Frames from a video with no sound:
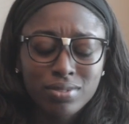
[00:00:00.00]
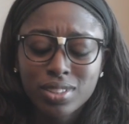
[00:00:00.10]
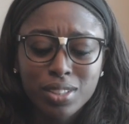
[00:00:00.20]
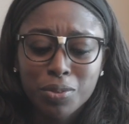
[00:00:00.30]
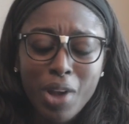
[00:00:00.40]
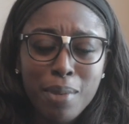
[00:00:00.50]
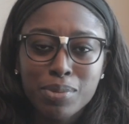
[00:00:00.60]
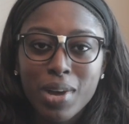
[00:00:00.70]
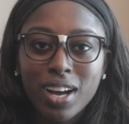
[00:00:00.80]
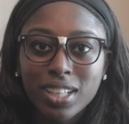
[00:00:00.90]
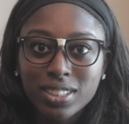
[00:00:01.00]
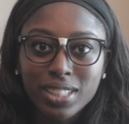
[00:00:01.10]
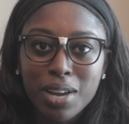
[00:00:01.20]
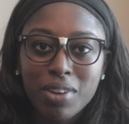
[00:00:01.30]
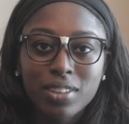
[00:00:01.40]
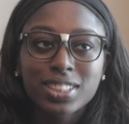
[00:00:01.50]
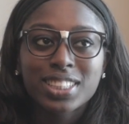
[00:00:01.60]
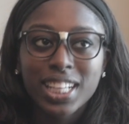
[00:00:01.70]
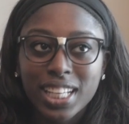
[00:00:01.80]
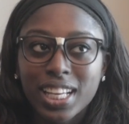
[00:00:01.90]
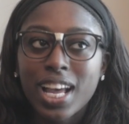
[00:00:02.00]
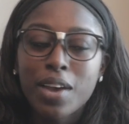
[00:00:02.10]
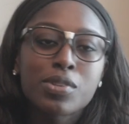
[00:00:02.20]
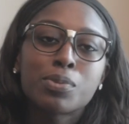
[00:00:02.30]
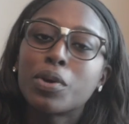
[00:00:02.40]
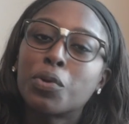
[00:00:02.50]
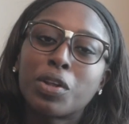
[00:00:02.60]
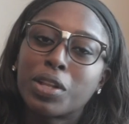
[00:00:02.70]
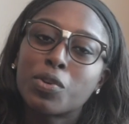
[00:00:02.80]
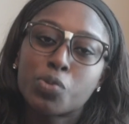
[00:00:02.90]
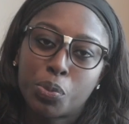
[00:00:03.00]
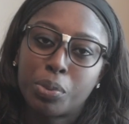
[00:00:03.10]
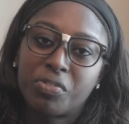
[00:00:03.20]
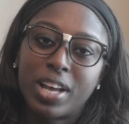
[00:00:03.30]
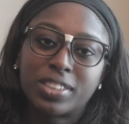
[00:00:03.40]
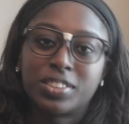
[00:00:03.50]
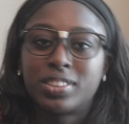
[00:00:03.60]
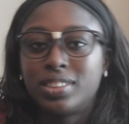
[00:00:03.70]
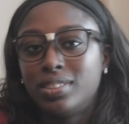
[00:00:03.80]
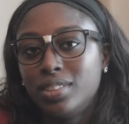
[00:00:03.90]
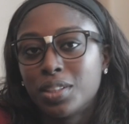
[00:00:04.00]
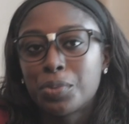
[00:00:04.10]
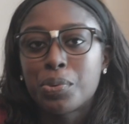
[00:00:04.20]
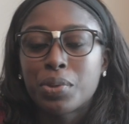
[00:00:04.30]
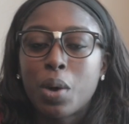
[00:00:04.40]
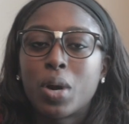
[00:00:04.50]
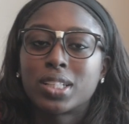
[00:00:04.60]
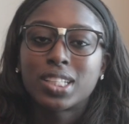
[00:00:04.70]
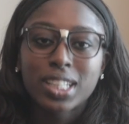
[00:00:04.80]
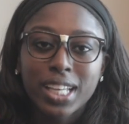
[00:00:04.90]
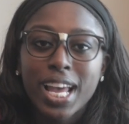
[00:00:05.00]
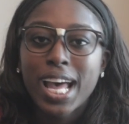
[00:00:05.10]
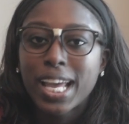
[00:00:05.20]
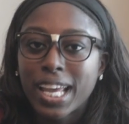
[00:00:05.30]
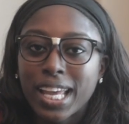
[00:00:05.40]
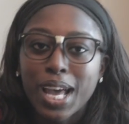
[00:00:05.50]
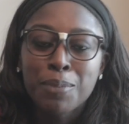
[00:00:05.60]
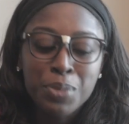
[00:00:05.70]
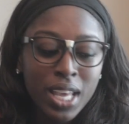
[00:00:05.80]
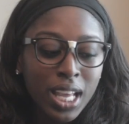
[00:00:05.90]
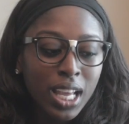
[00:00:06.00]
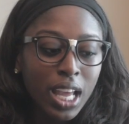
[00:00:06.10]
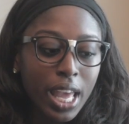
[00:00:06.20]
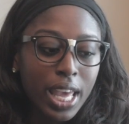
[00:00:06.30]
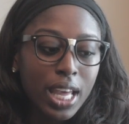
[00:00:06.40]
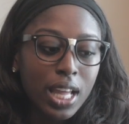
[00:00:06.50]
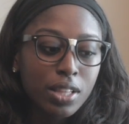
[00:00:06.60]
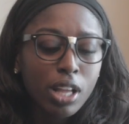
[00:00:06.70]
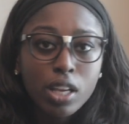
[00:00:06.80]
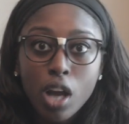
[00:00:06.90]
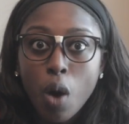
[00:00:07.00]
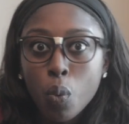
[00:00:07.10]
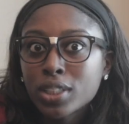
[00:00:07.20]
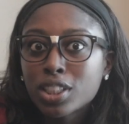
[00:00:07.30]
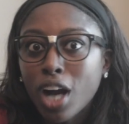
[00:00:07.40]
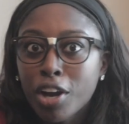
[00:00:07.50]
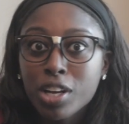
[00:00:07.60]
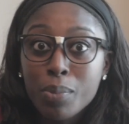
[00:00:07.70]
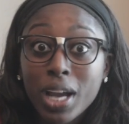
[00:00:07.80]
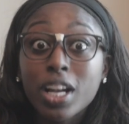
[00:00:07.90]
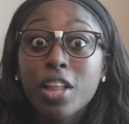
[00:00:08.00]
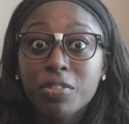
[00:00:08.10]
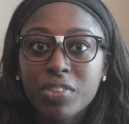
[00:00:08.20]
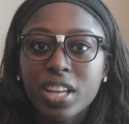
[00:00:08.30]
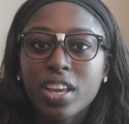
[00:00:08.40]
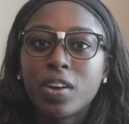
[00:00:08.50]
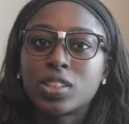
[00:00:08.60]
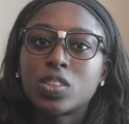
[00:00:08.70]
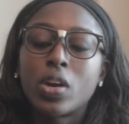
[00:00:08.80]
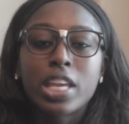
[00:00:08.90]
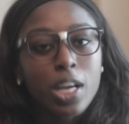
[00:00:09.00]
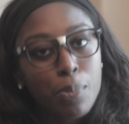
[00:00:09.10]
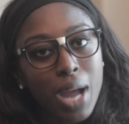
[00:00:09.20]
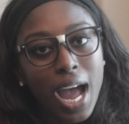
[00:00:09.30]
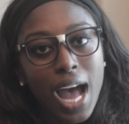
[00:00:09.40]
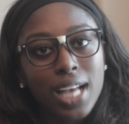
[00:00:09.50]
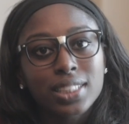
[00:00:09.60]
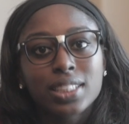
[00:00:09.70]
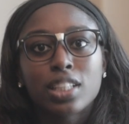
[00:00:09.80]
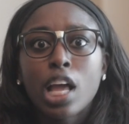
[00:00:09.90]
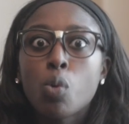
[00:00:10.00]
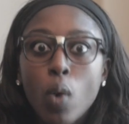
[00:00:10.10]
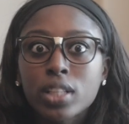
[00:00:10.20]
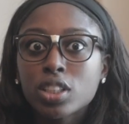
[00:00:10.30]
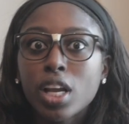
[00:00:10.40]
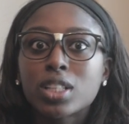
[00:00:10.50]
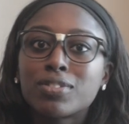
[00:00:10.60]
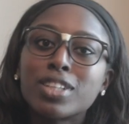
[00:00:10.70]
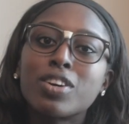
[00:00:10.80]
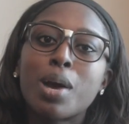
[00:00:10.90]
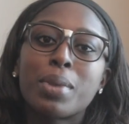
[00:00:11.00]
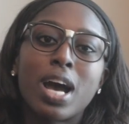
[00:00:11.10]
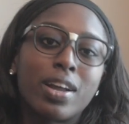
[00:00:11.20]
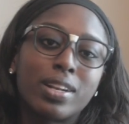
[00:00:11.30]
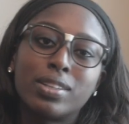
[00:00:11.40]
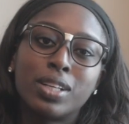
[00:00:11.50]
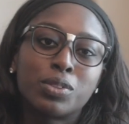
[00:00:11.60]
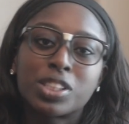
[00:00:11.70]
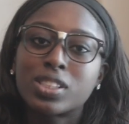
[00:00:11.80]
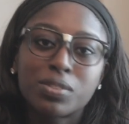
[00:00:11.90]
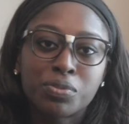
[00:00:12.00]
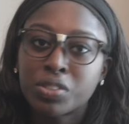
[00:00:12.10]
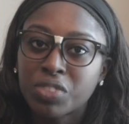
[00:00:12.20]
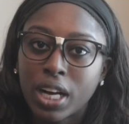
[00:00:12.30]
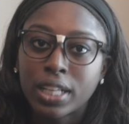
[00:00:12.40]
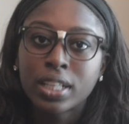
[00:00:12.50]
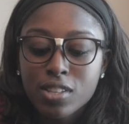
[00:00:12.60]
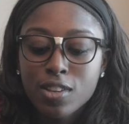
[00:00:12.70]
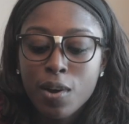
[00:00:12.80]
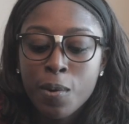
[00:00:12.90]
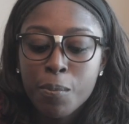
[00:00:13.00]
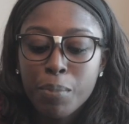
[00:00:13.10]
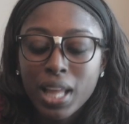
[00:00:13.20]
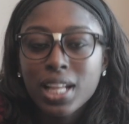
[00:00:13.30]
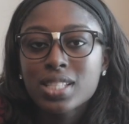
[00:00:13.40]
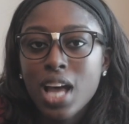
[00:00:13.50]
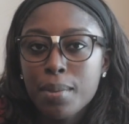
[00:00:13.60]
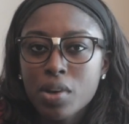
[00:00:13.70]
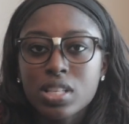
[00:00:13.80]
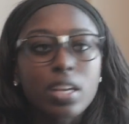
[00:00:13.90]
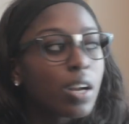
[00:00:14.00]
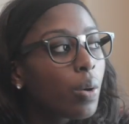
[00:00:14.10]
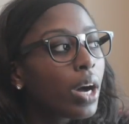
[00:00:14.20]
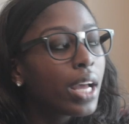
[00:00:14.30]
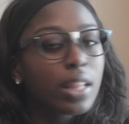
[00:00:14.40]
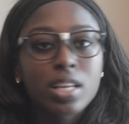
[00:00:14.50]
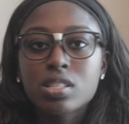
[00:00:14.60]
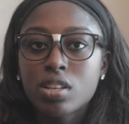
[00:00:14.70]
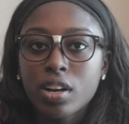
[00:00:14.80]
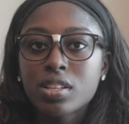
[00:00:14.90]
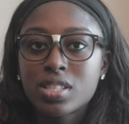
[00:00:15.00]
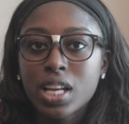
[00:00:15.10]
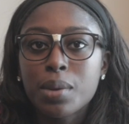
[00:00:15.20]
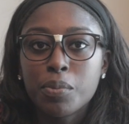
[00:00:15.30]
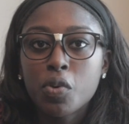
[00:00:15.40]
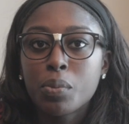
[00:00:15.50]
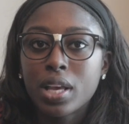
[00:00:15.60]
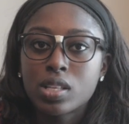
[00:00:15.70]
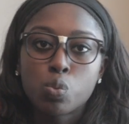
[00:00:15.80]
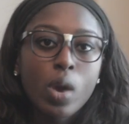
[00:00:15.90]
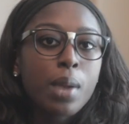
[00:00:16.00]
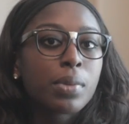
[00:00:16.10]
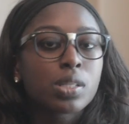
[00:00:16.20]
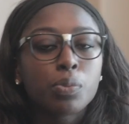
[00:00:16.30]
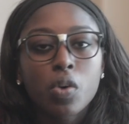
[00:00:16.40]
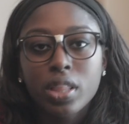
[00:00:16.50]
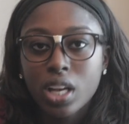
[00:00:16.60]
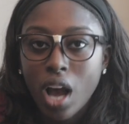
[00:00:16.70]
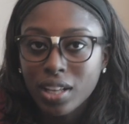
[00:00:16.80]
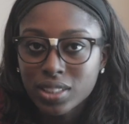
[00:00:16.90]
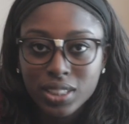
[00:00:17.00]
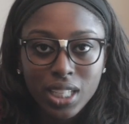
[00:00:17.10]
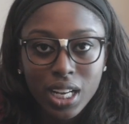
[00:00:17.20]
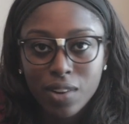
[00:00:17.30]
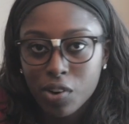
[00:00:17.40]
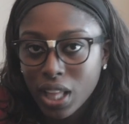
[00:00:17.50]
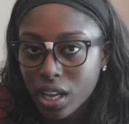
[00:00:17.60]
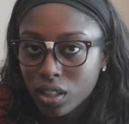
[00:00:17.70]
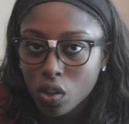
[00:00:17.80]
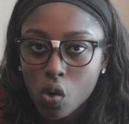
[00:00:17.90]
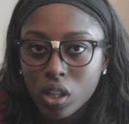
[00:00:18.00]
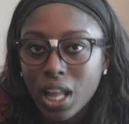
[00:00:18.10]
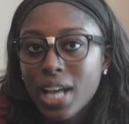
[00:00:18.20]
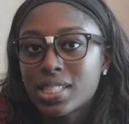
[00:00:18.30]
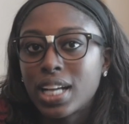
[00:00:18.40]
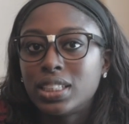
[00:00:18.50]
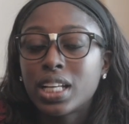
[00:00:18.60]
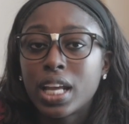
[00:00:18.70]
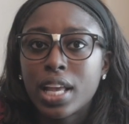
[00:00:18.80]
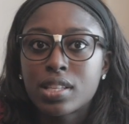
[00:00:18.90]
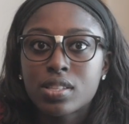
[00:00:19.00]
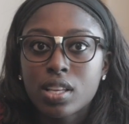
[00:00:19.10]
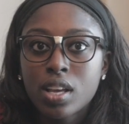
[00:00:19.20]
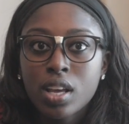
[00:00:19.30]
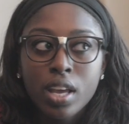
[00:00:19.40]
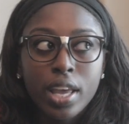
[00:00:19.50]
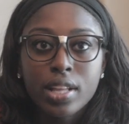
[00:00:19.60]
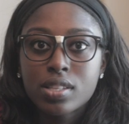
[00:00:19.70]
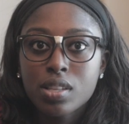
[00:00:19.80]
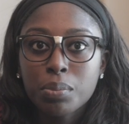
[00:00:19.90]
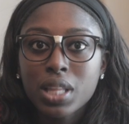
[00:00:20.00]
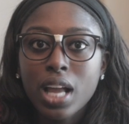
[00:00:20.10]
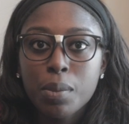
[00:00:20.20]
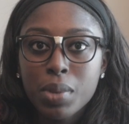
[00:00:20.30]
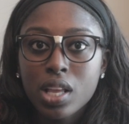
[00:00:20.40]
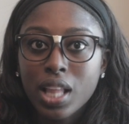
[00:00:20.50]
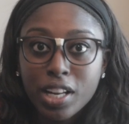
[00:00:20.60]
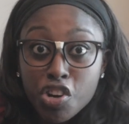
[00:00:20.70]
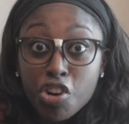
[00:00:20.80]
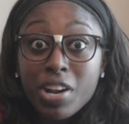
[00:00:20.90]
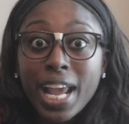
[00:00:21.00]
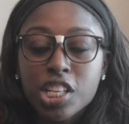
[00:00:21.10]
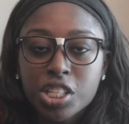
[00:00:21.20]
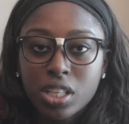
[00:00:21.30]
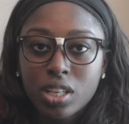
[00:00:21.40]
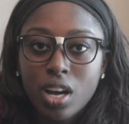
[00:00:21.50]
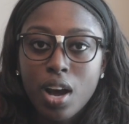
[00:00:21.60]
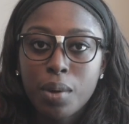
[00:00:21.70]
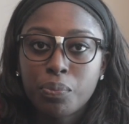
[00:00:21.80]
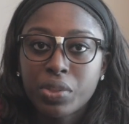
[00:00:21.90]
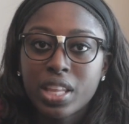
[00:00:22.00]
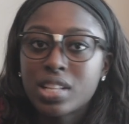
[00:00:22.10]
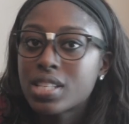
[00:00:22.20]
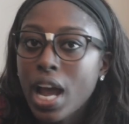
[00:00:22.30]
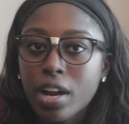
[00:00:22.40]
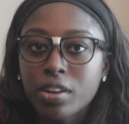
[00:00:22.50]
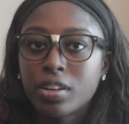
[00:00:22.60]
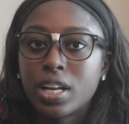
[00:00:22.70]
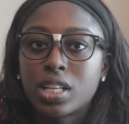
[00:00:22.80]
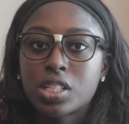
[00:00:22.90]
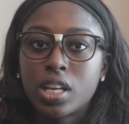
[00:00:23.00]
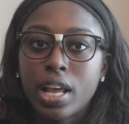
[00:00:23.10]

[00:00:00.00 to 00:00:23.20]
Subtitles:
You know, rapped about Stanford. I was just like, yeah, those were professors and, you know, people that worked. I was like, yeah. And like, are you gonna make another video? So a year passed and like, when's the next video coming out? And it was just for fun. So by that time I was like, you know what? This Nerd City movement is way much more than a city or like a localized idea. It's something that could be like Nerd Nation, the entire Nerd Nation.